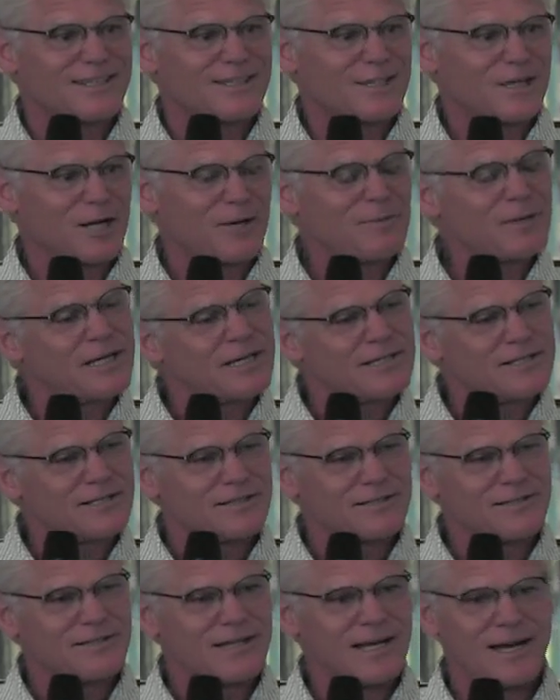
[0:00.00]
You know,
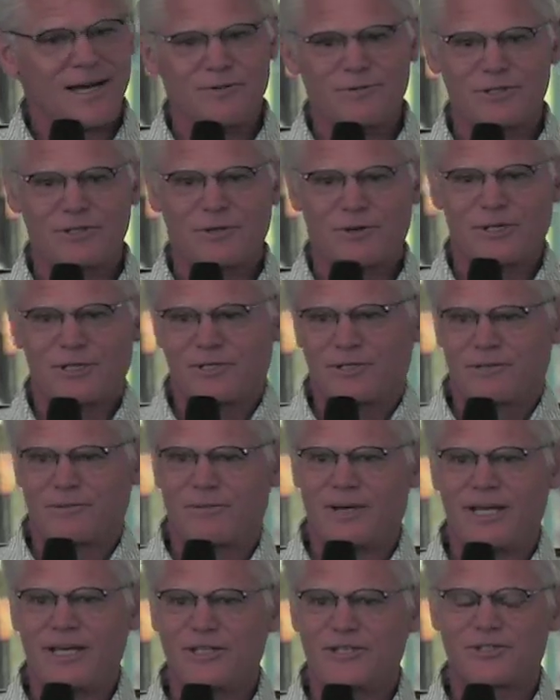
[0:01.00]
because I was always
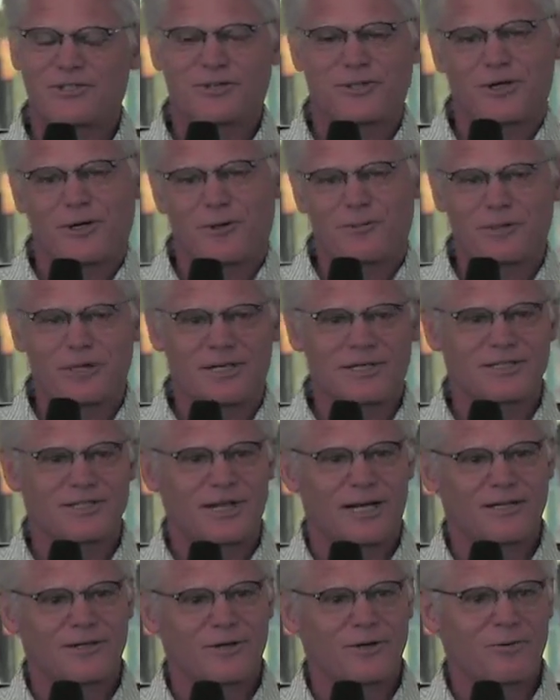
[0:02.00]
amazed. You know, because
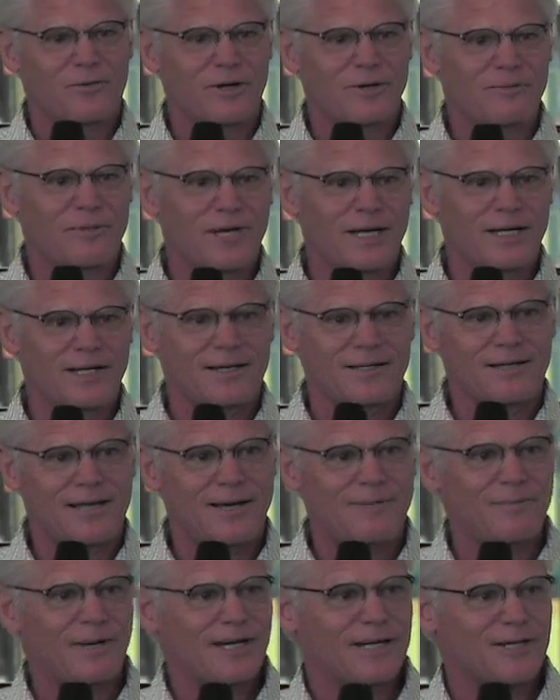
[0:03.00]
I'd go to one bank and
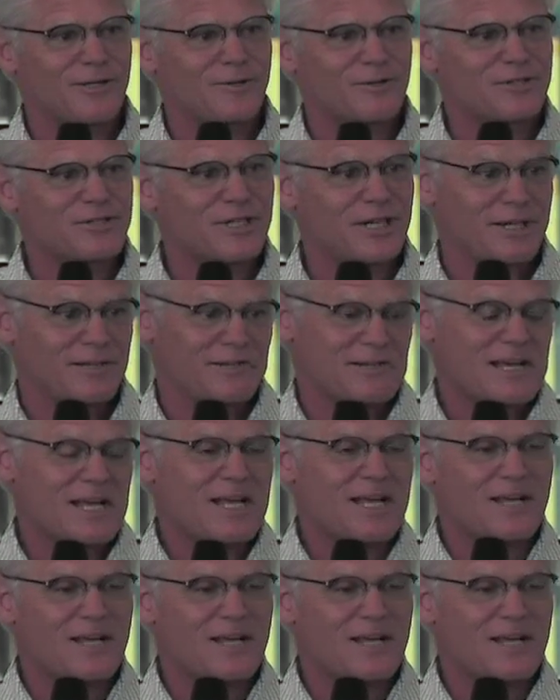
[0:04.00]
that banker would say